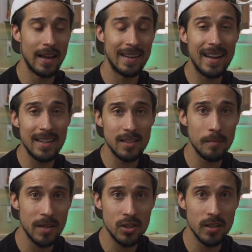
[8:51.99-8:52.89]
And not to
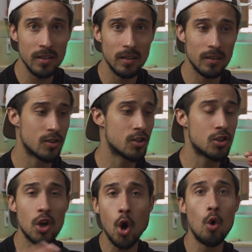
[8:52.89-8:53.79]
mention
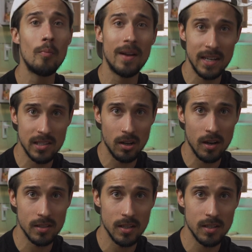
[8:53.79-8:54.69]
so many
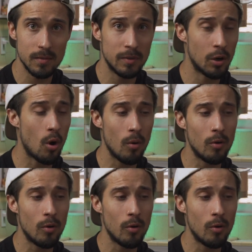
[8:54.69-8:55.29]
sauces, you know,